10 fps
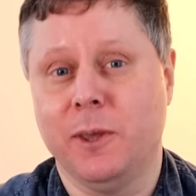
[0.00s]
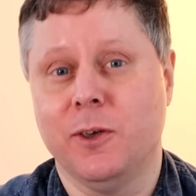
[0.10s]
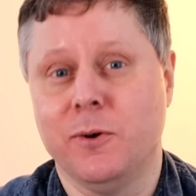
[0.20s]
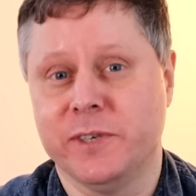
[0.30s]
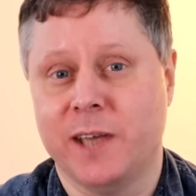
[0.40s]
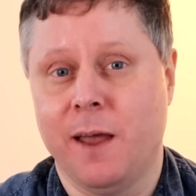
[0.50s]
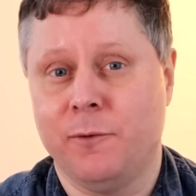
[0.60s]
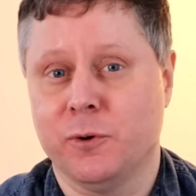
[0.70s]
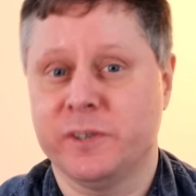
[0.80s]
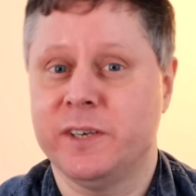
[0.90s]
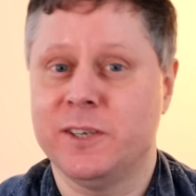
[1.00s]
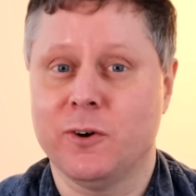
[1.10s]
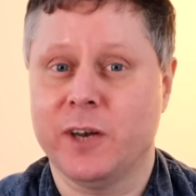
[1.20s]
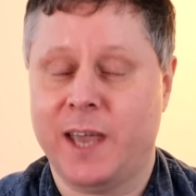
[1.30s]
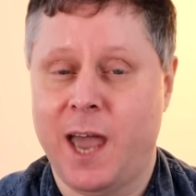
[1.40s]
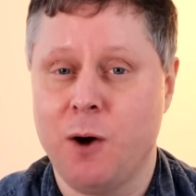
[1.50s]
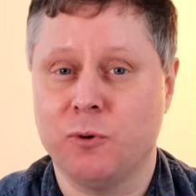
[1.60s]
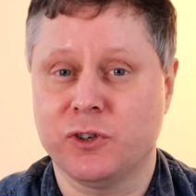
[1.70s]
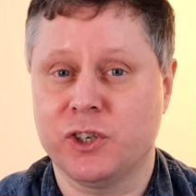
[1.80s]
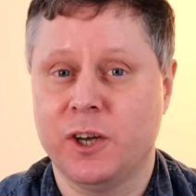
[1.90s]
using it if you're sitting on a
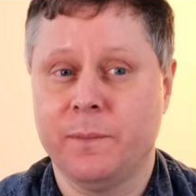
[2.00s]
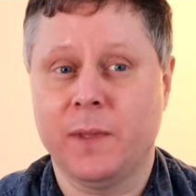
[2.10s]
couch